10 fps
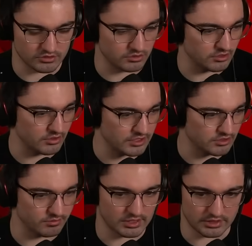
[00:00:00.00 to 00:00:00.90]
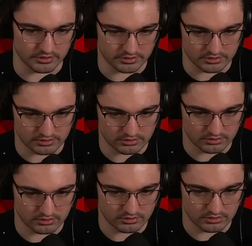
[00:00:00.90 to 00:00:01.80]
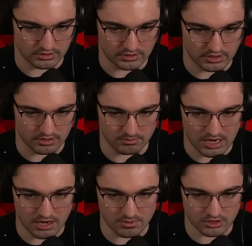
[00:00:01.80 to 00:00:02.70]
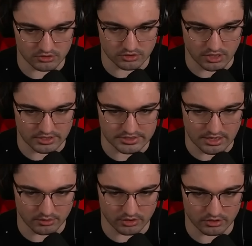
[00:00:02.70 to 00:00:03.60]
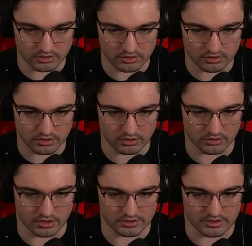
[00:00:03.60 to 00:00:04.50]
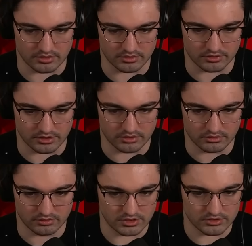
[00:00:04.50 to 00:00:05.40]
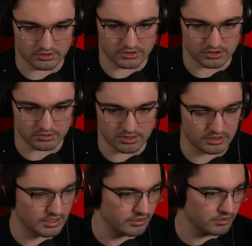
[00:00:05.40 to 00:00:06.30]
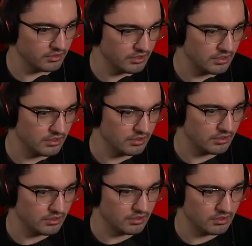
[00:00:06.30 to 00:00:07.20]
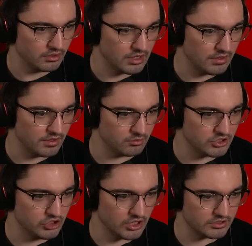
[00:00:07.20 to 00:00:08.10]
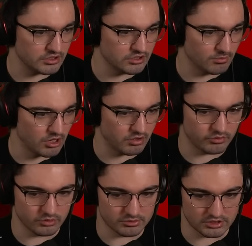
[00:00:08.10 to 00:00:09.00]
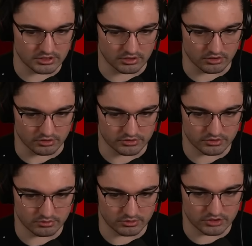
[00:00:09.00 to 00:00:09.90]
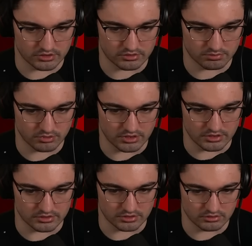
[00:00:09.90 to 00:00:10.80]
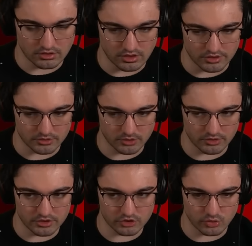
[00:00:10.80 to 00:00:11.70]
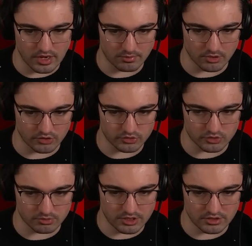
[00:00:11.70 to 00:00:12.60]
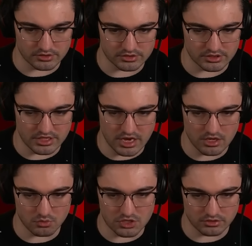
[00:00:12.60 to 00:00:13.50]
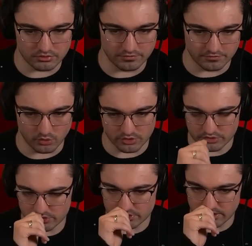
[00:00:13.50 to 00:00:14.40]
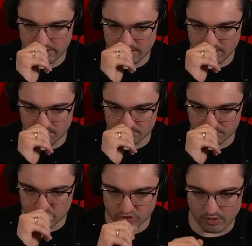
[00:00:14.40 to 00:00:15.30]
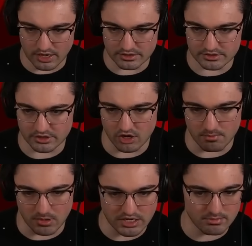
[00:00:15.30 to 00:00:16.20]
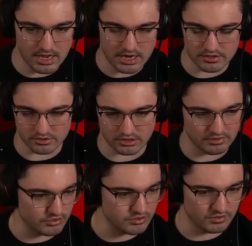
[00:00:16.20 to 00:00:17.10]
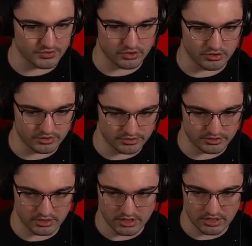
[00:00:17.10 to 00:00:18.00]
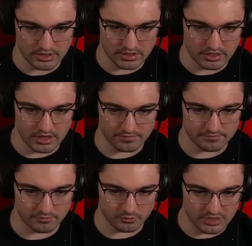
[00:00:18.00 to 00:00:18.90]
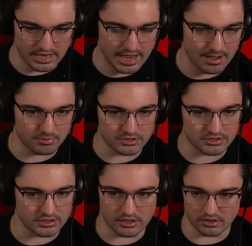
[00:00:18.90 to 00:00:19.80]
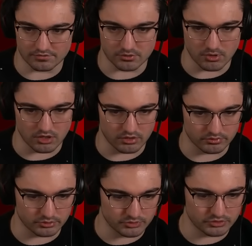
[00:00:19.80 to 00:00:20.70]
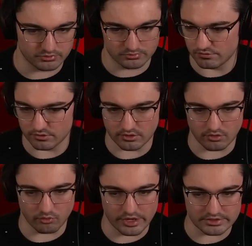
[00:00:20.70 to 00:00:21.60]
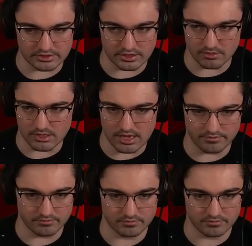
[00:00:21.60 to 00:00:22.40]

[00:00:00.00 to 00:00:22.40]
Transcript: studio. That's our red letters. And maybe there's clock tower? No, clock tower. Okay. That's our 6th red letter. And then we just need tomorrow rooms and to get cursed, which is pretty easy. Alright, so we don't need a trading post, which means today we could force Shrine to get our money back to give ourselves curse. If we happen to get enough tomorrow rooms. Feeling rested up? Yeah.